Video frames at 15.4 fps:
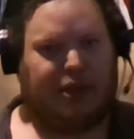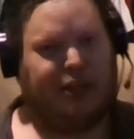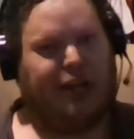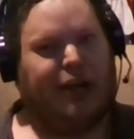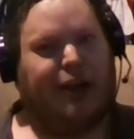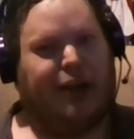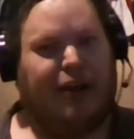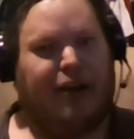
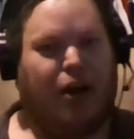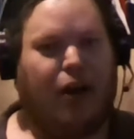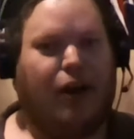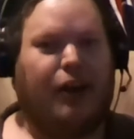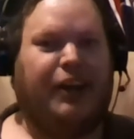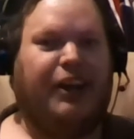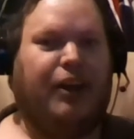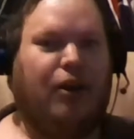clear
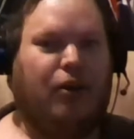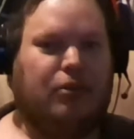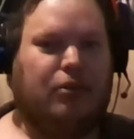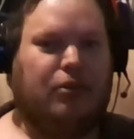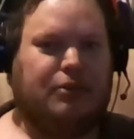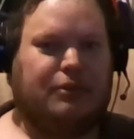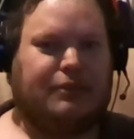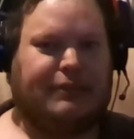audio,
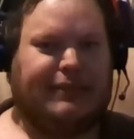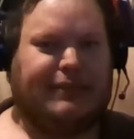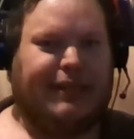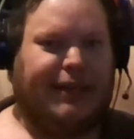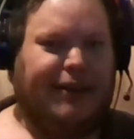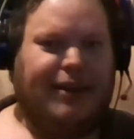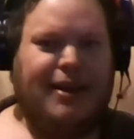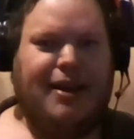
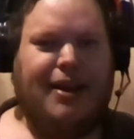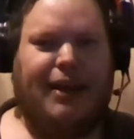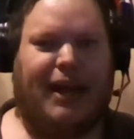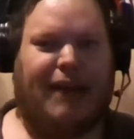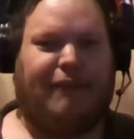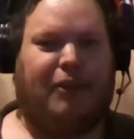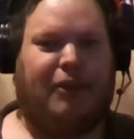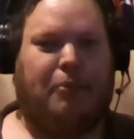to
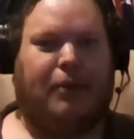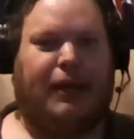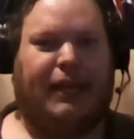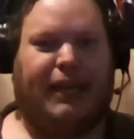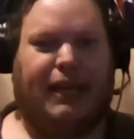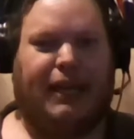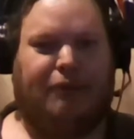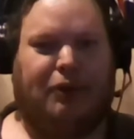have anybody
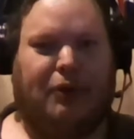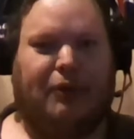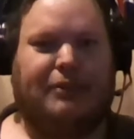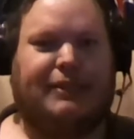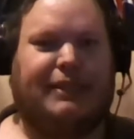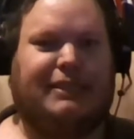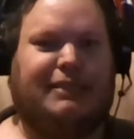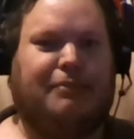give 2
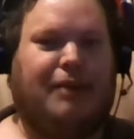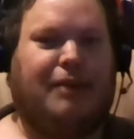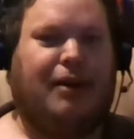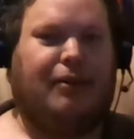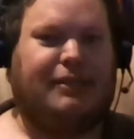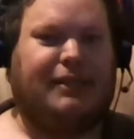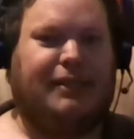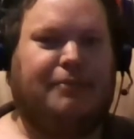cents about,
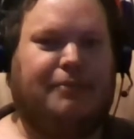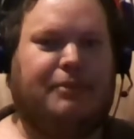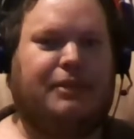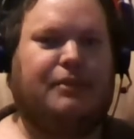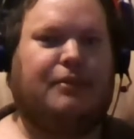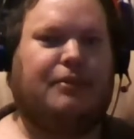it seems.